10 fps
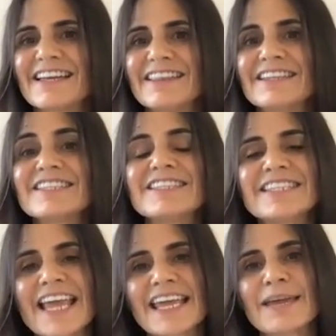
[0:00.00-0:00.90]
the
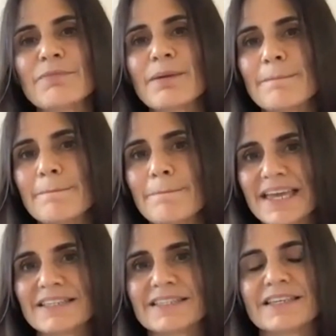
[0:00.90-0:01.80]
same
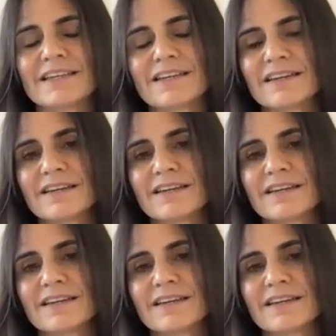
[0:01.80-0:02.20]
basic